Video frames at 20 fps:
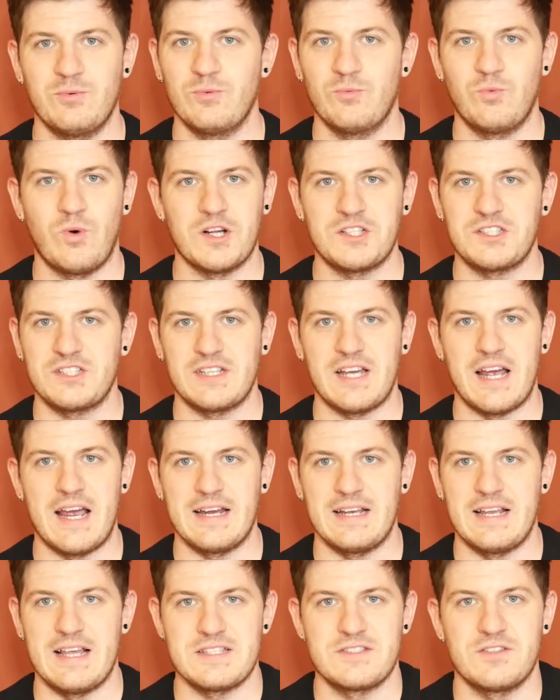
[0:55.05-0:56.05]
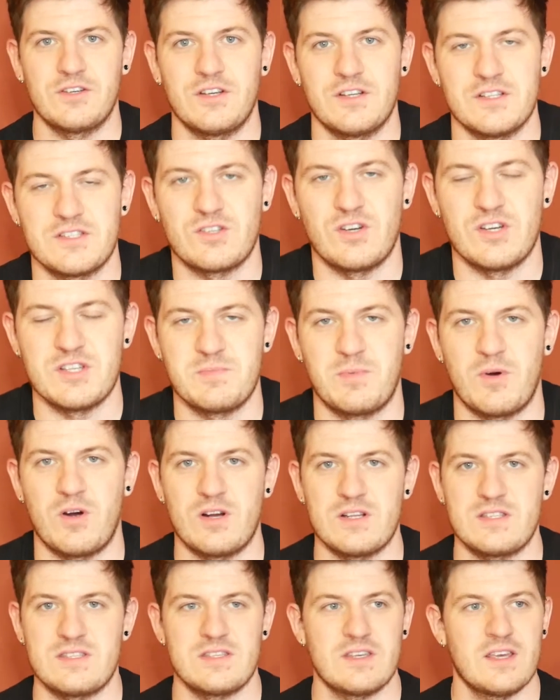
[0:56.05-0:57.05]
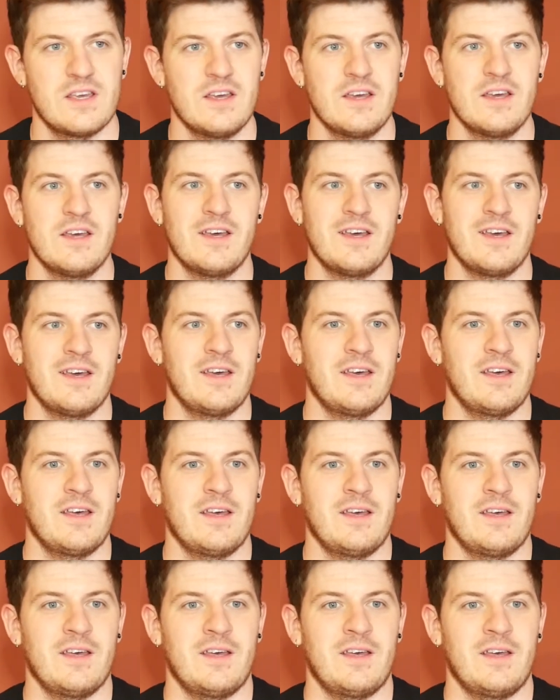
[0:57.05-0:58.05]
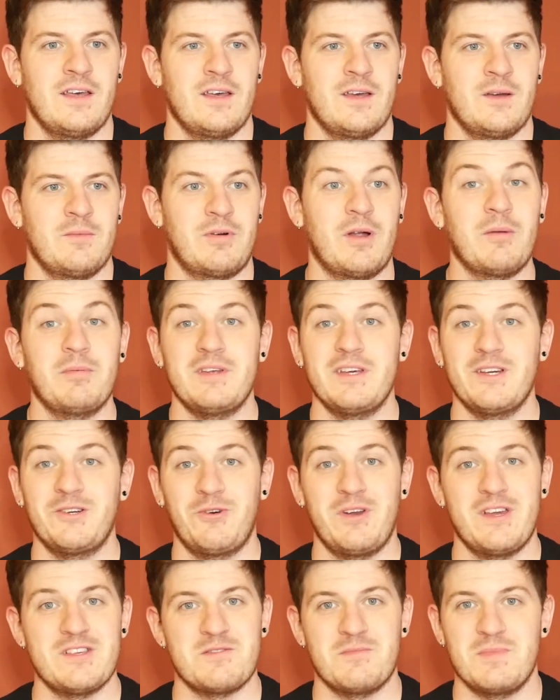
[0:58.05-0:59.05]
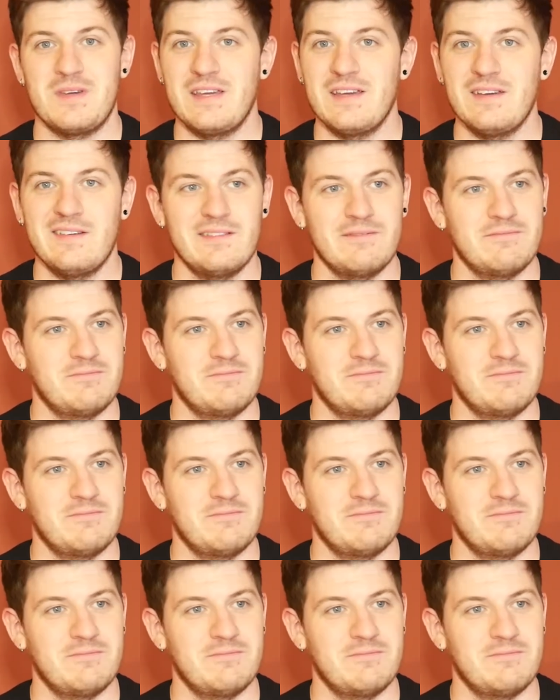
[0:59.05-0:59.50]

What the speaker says: watched the card last night on Sky Sports probably agrees with me.